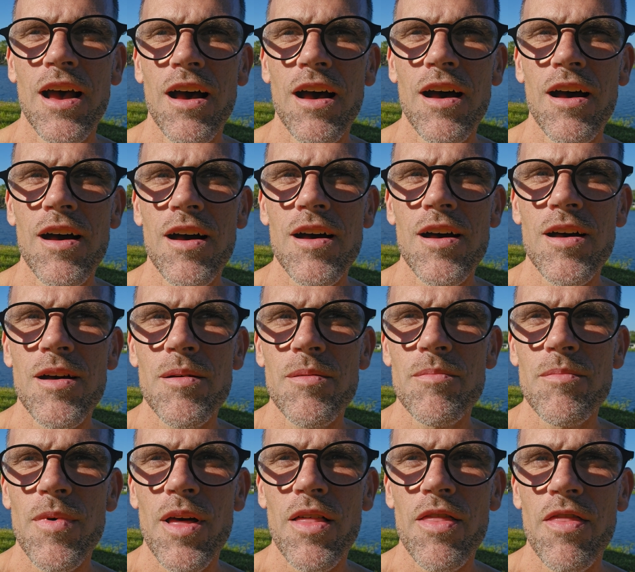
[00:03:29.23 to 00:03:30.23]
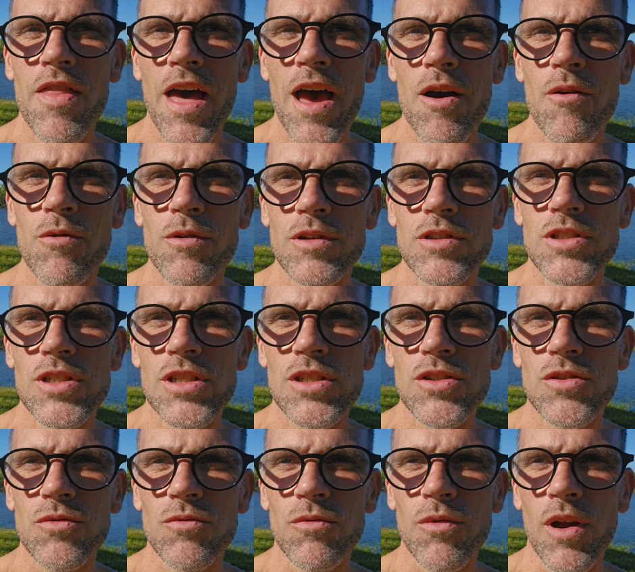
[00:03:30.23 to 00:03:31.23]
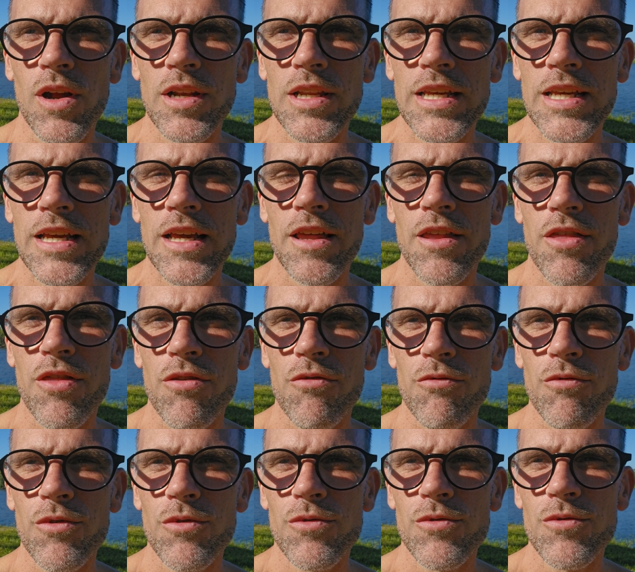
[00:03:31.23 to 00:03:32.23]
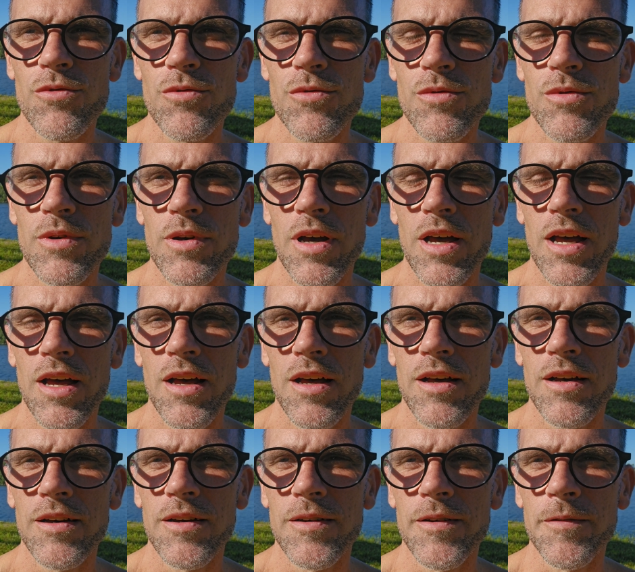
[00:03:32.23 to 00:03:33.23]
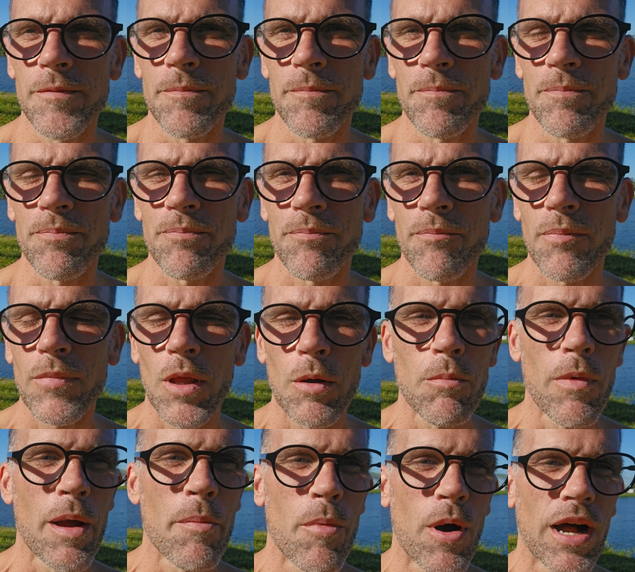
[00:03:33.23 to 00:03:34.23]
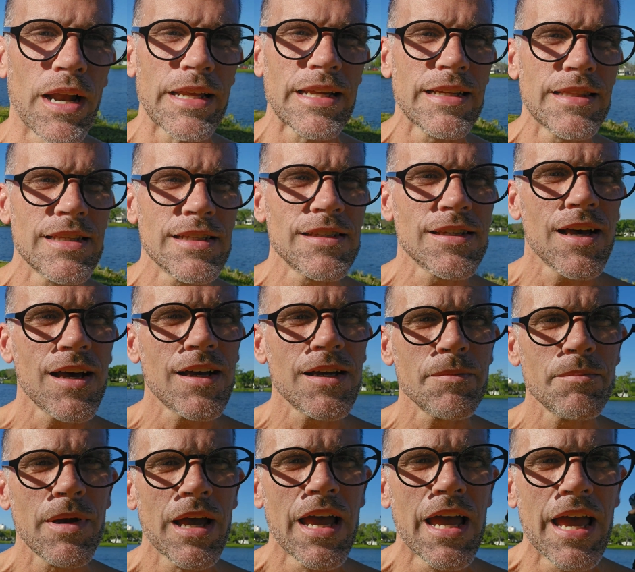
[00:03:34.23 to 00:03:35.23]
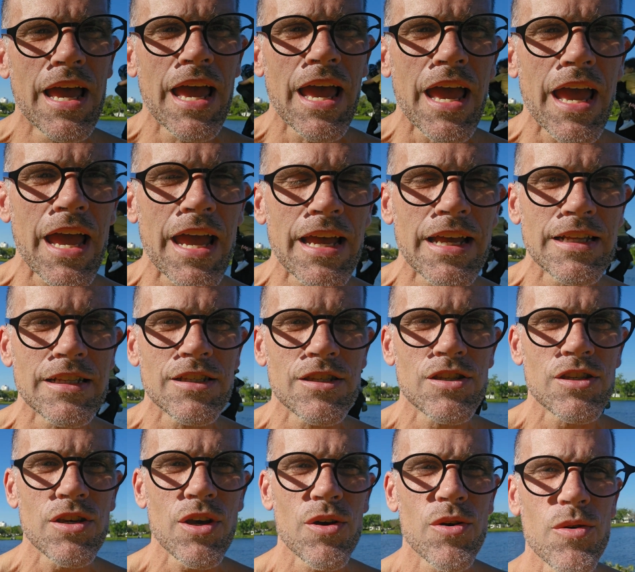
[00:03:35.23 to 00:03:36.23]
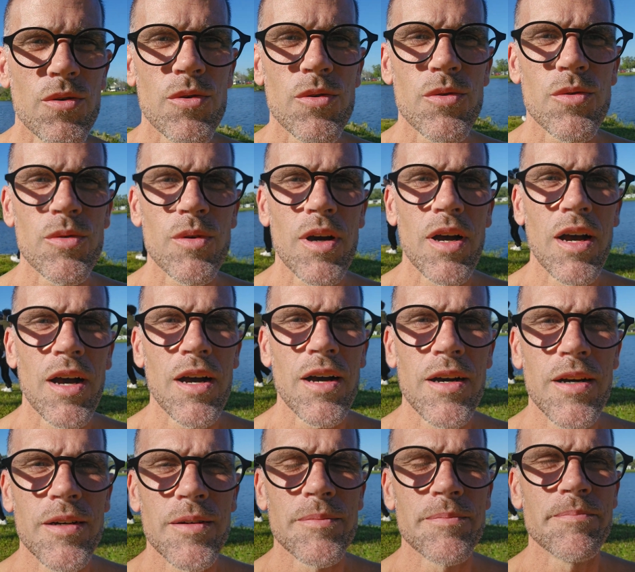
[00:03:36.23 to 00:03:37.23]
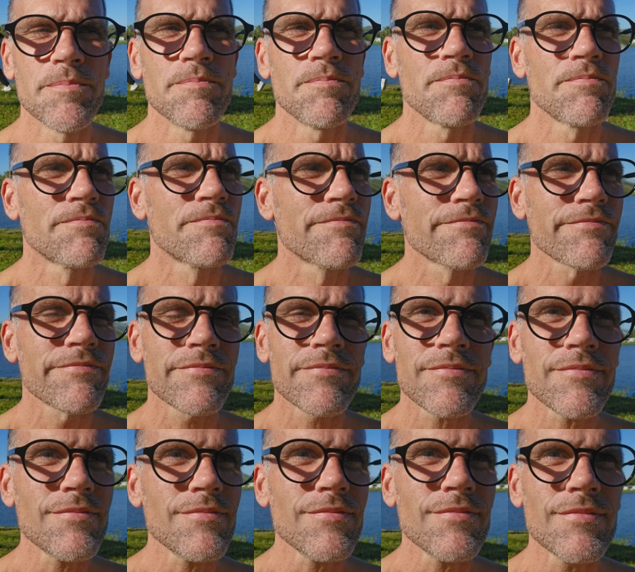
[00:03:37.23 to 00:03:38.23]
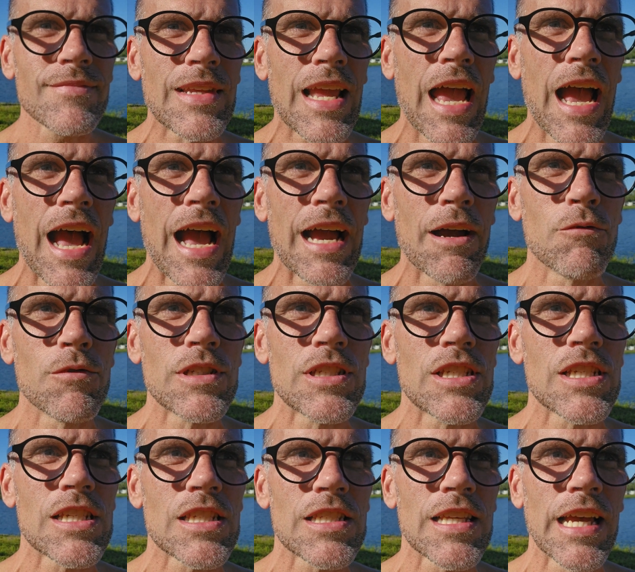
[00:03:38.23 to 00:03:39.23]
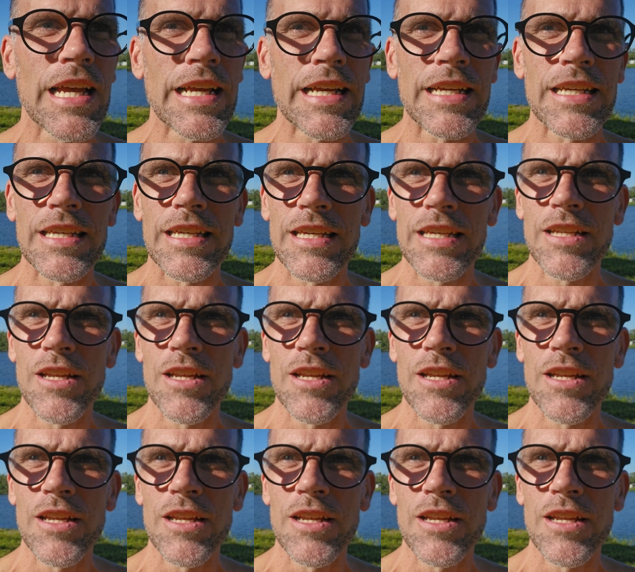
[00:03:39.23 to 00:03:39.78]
that were just running through my body at the time. And so I was just like,